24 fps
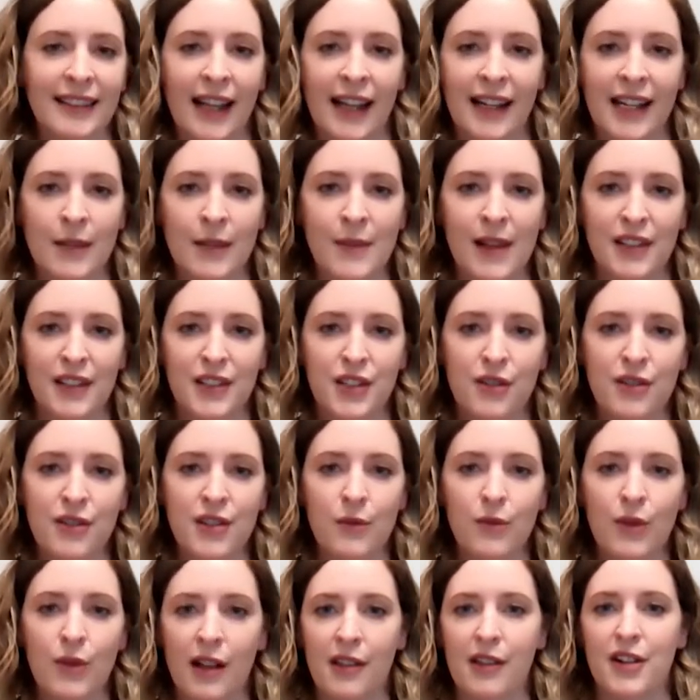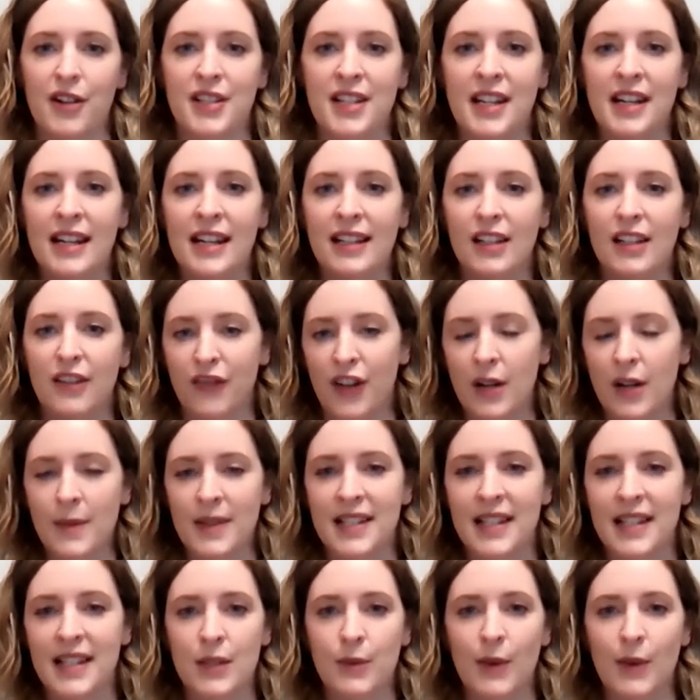that emailed to them while they're sitting in the
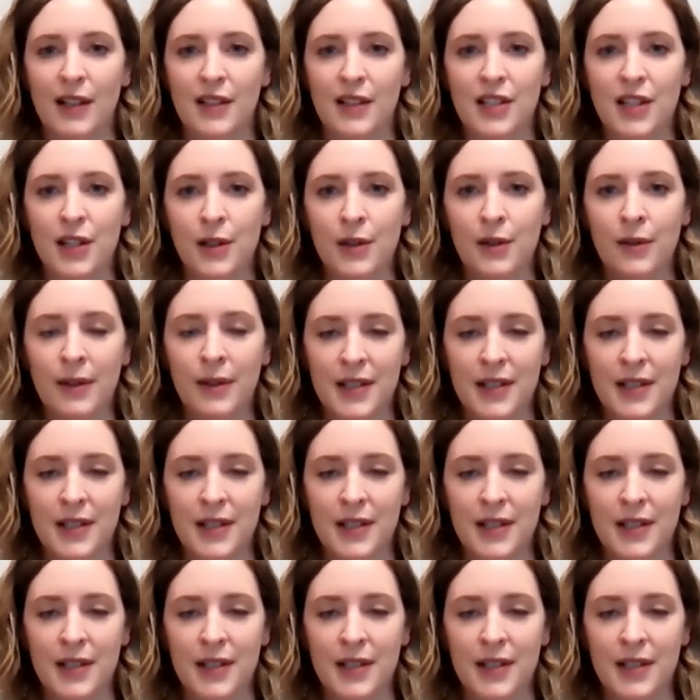pharmacy as well, too.